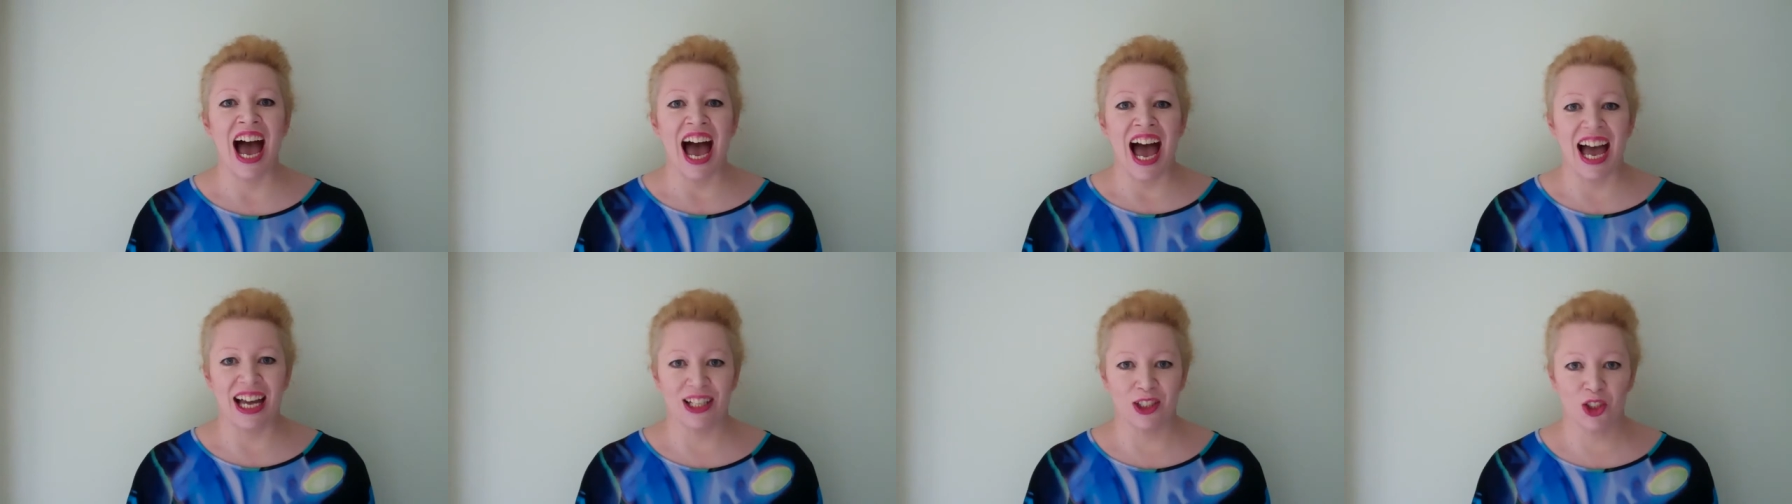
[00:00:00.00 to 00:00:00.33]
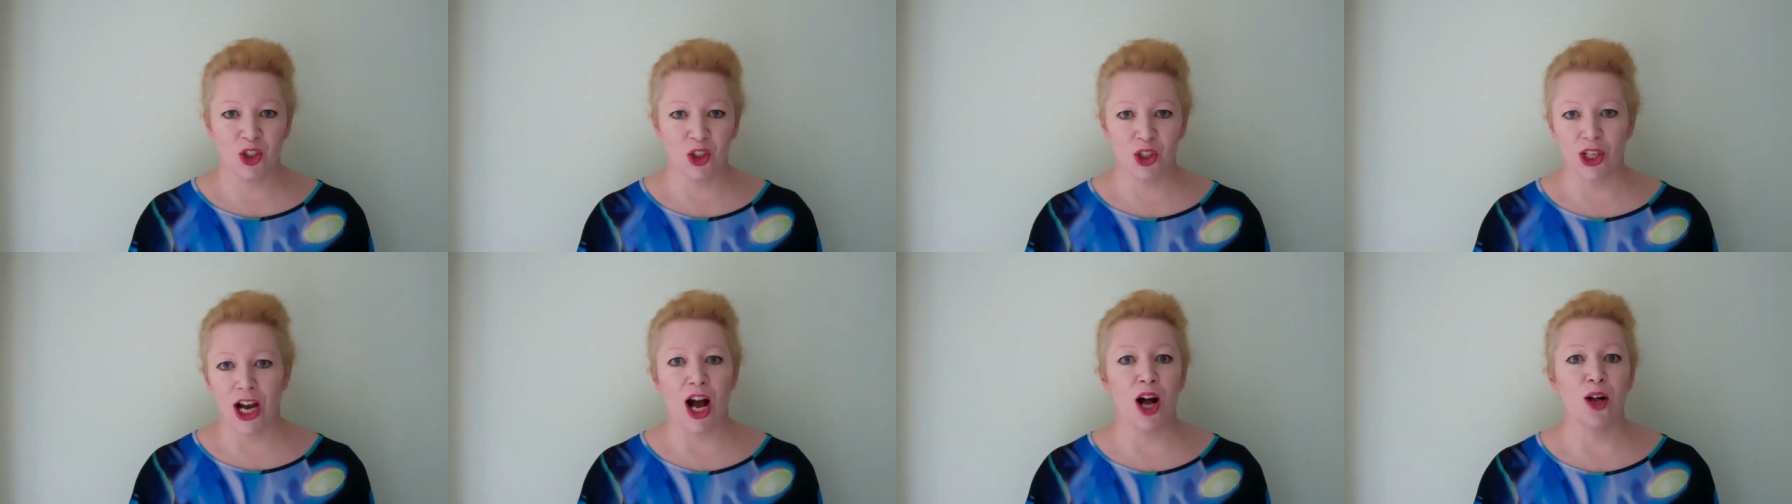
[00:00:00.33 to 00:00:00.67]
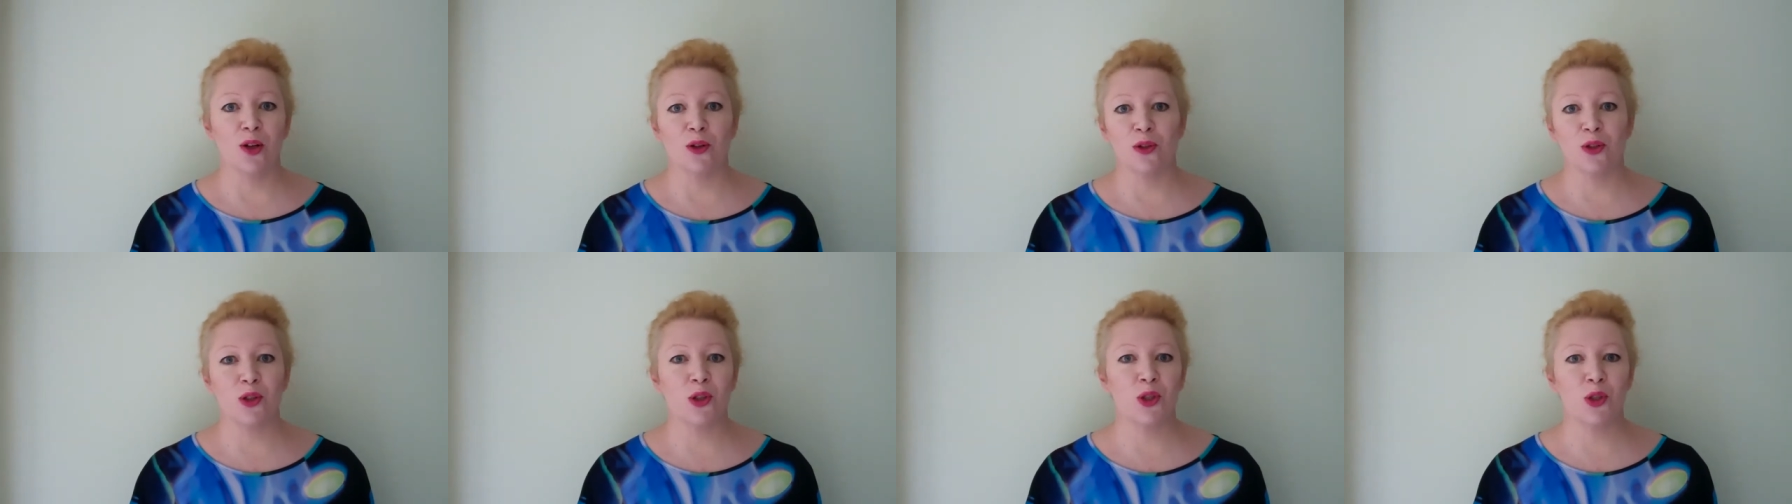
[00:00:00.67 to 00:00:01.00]
at
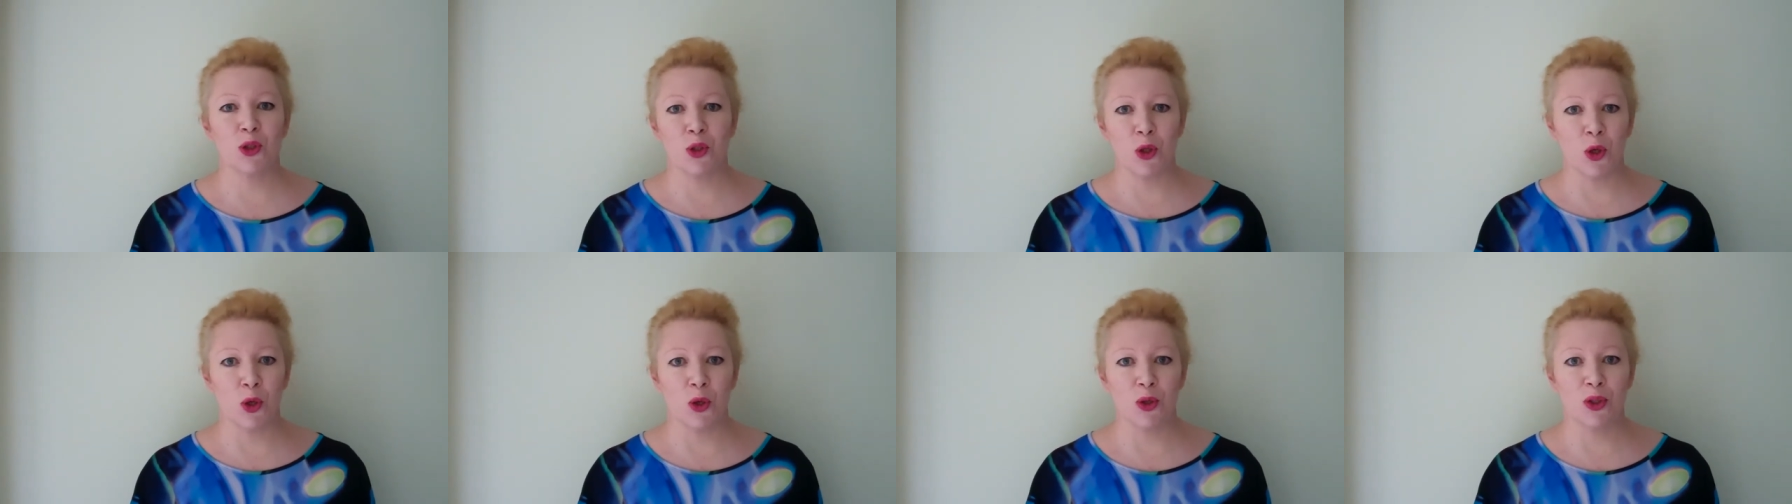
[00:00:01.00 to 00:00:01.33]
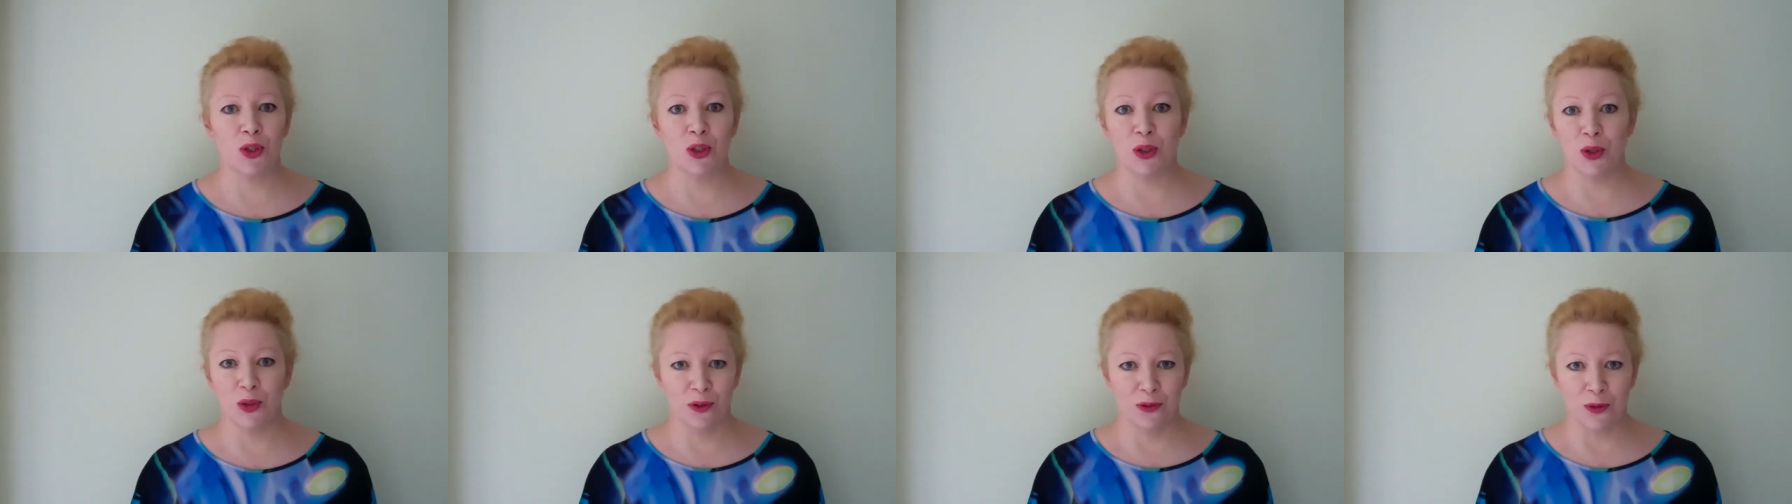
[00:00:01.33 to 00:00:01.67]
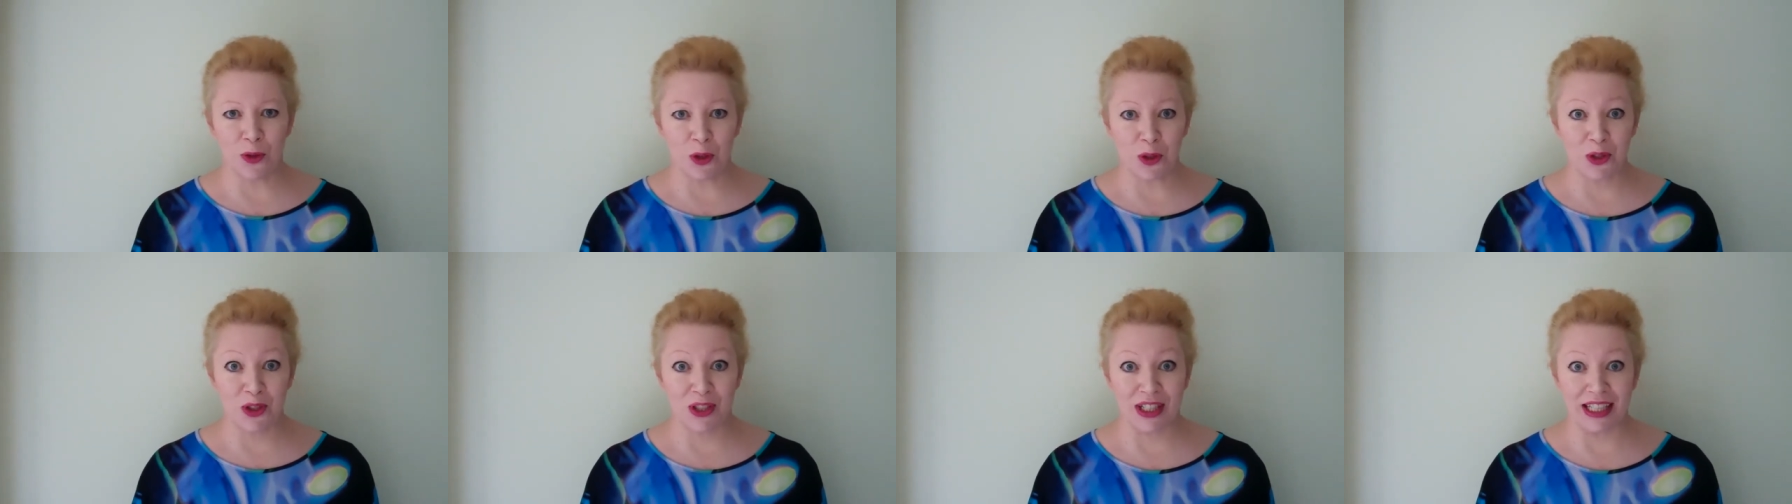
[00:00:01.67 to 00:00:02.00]
Charles Sturt
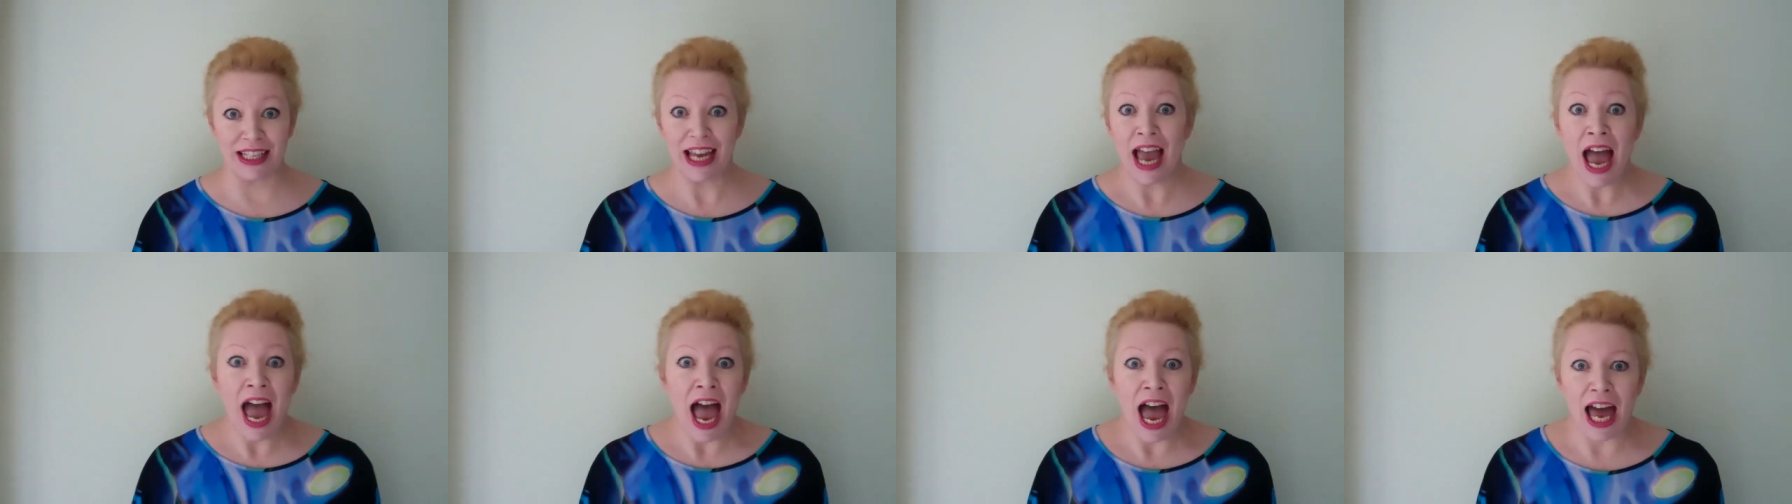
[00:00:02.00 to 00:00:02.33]
University,